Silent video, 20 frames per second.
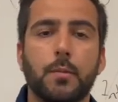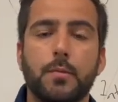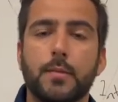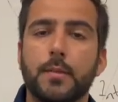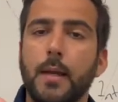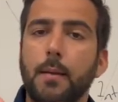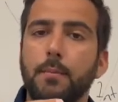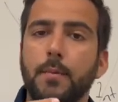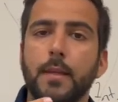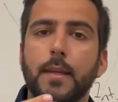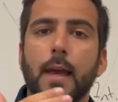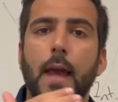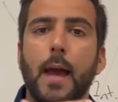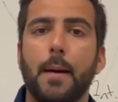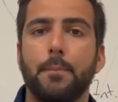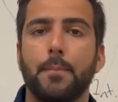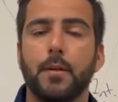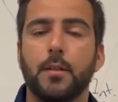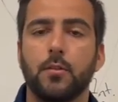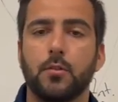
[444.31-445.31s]
Same thing
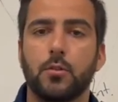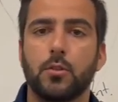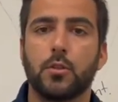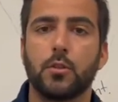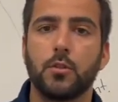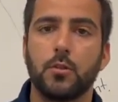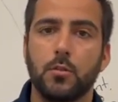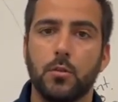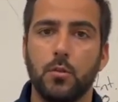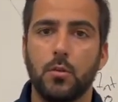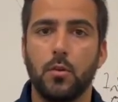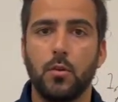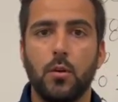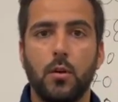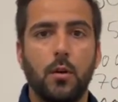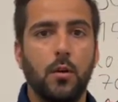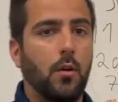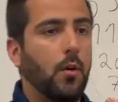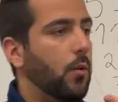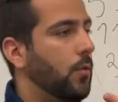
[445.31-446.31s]
happens
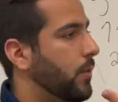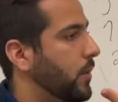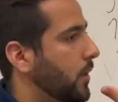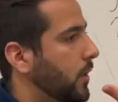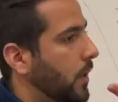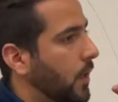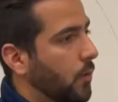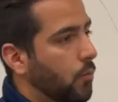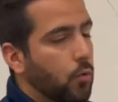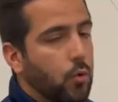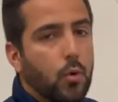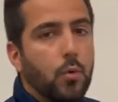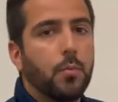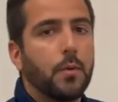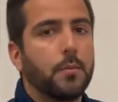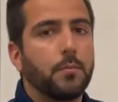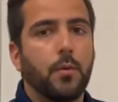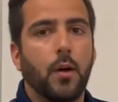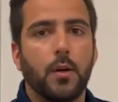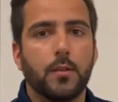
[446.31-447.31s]
on the
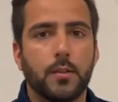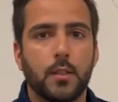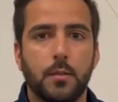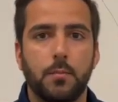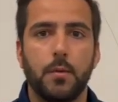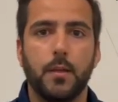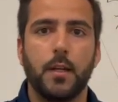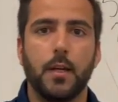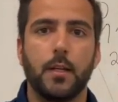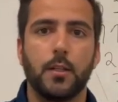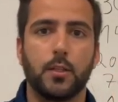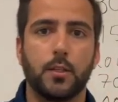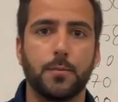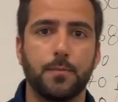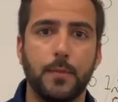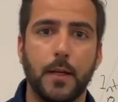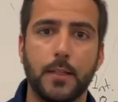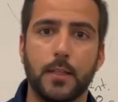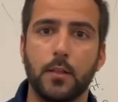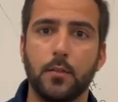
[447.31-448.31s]
recruitment process,
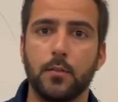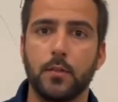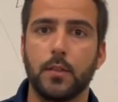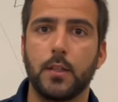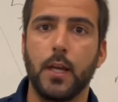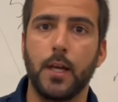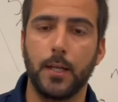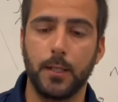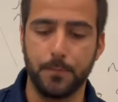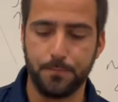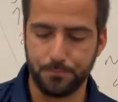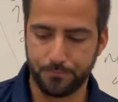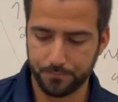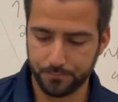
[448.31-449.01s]
because at the end of the day,